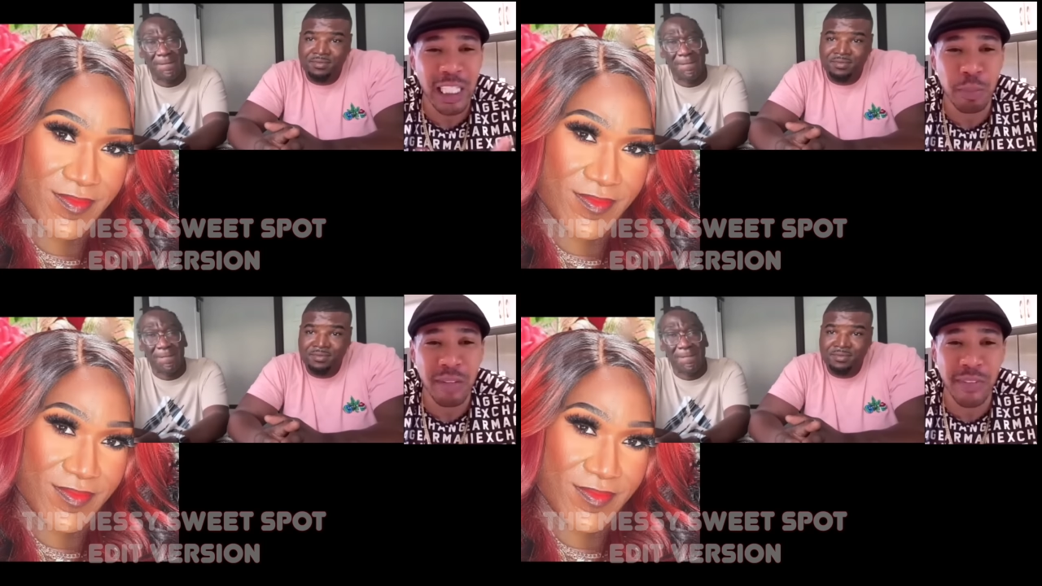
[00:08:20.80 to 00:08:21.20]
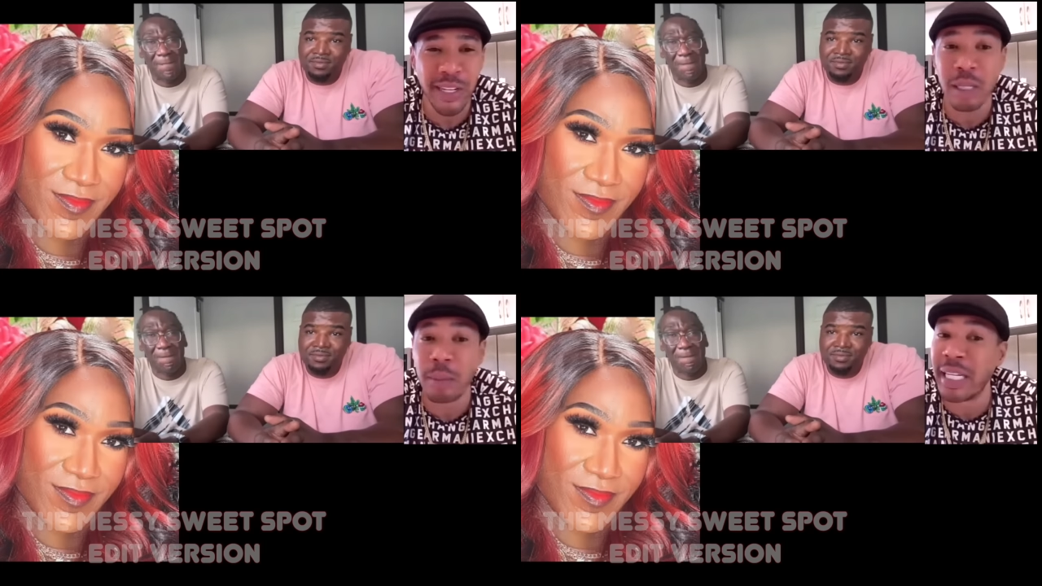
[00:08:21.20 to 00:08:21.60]

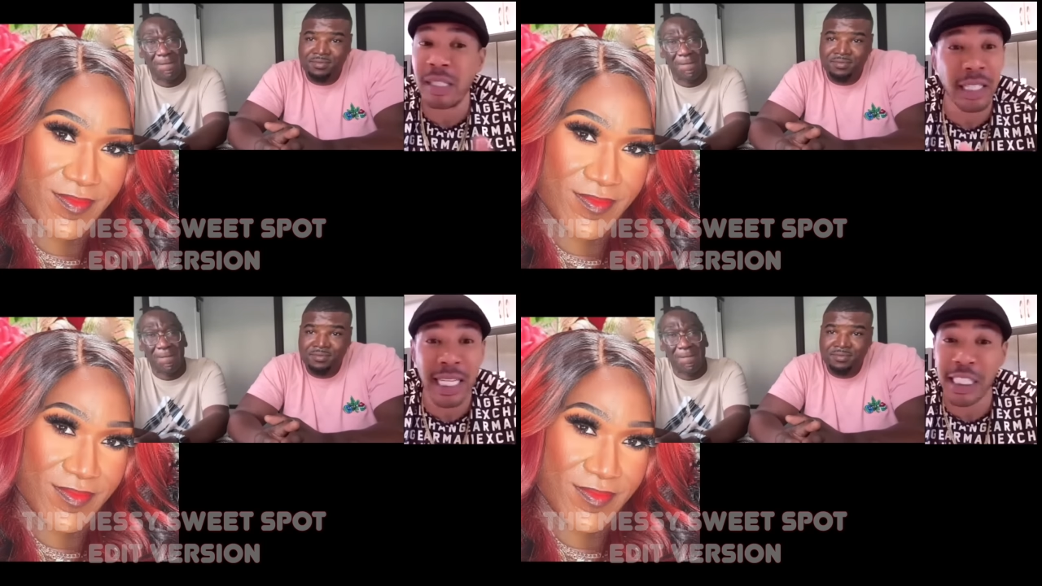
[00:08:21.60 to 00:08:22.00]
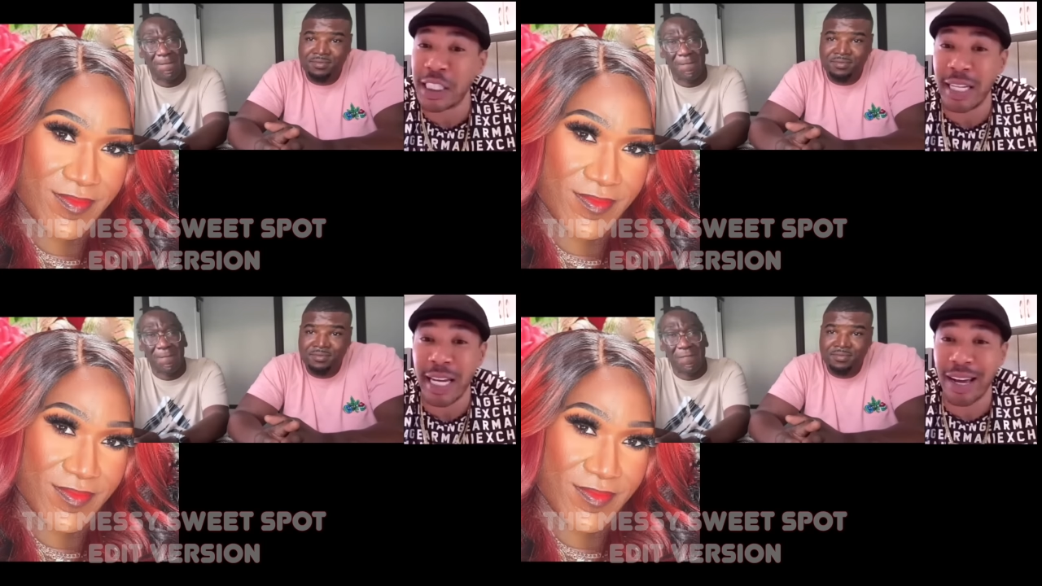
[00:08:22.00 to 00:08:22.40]
Speaker 1: H P V or something. He
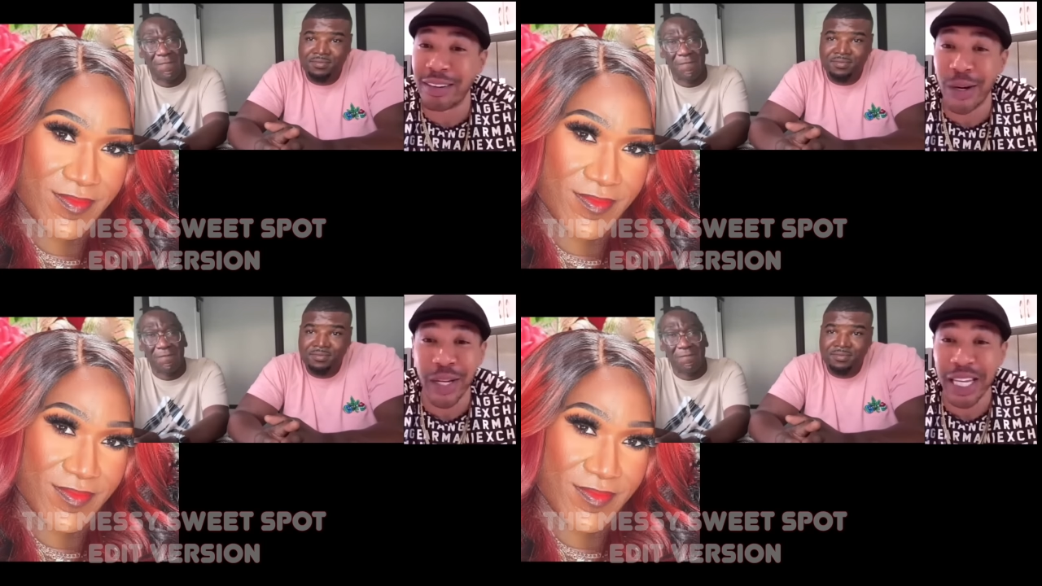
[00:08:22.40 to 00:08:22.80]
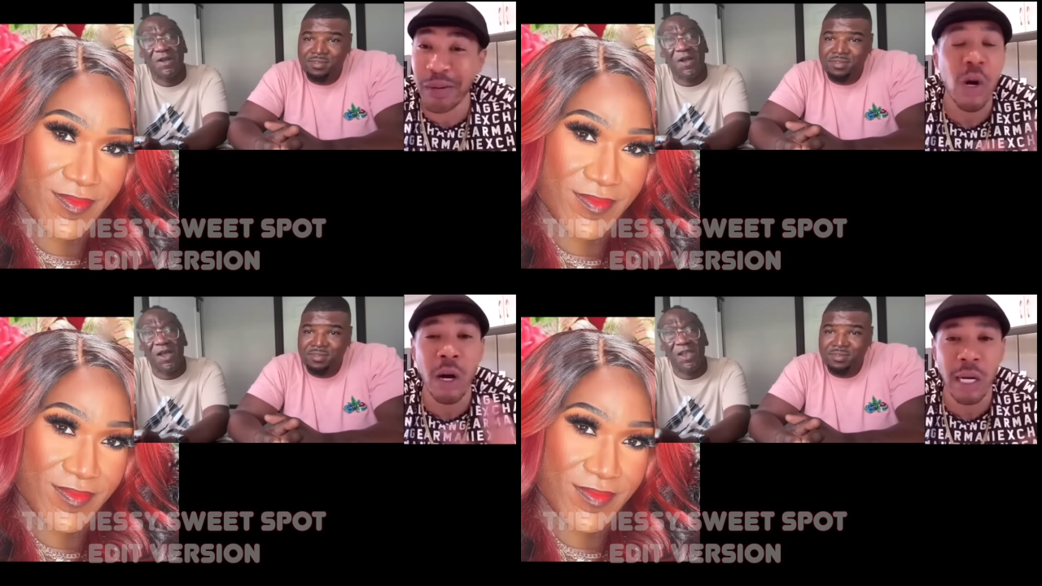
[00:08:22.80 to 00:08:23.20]
took that shit
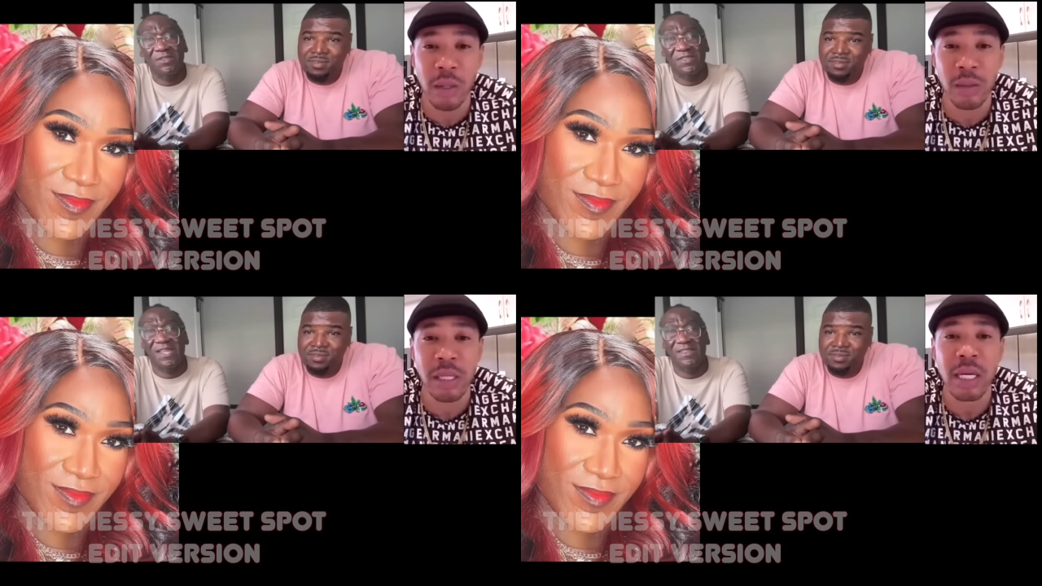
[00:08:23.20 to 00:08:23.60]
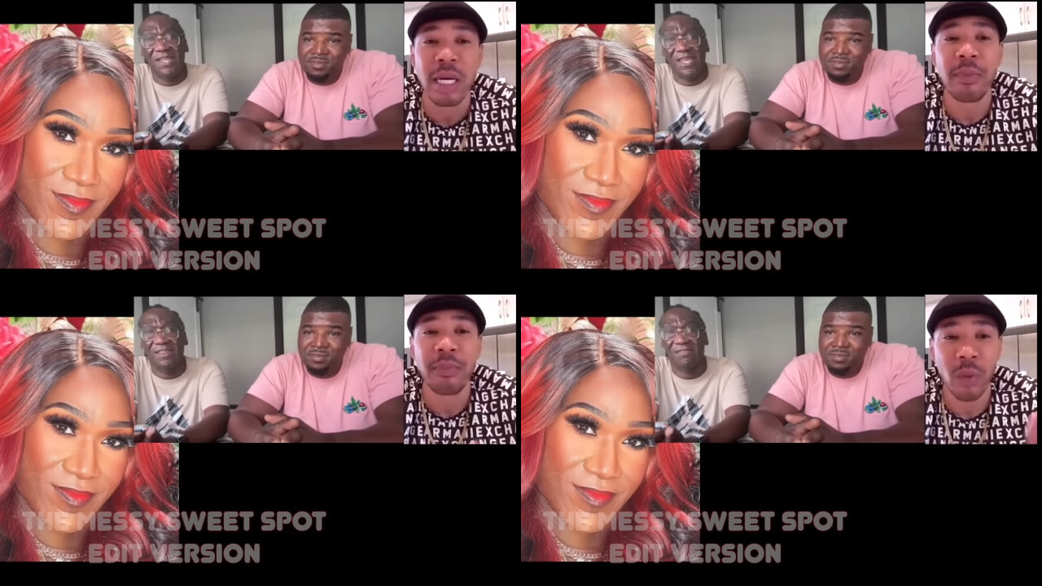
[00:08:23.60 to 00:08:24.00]
down. Now, Carlos, Carlos,
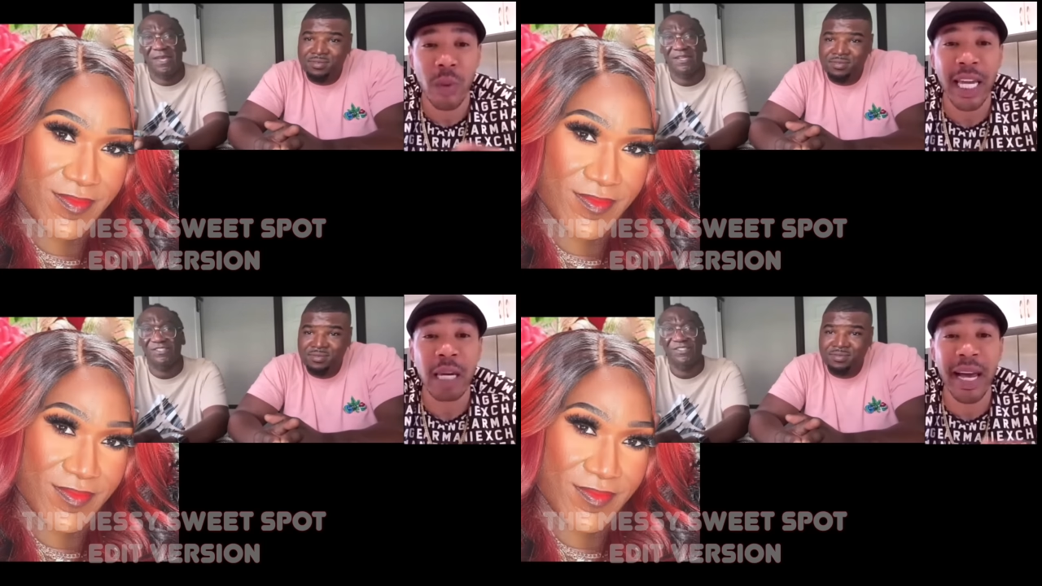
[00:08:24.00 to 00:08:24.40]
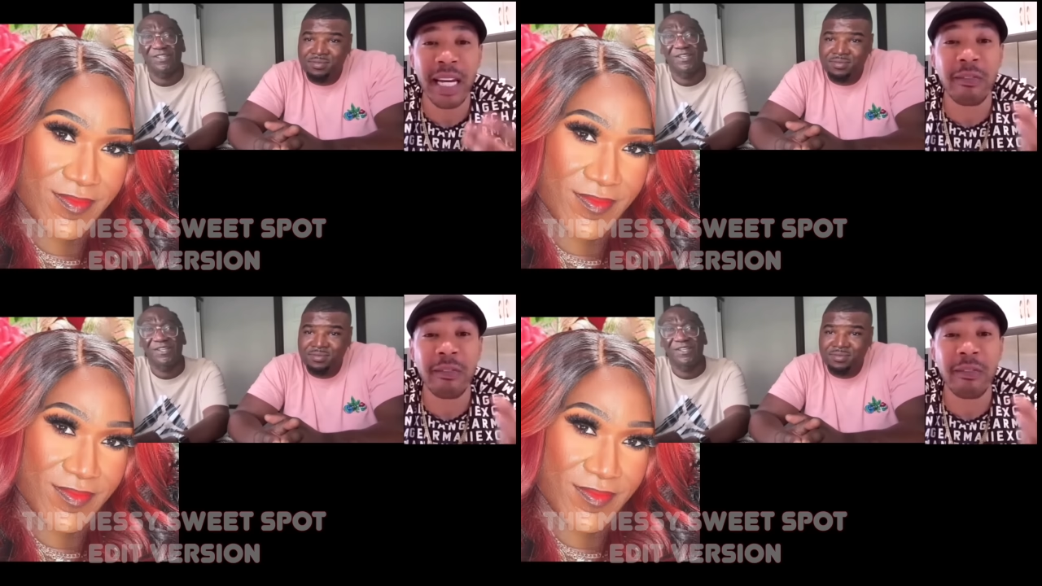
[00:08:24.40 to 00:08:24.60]
that's the ex-manager.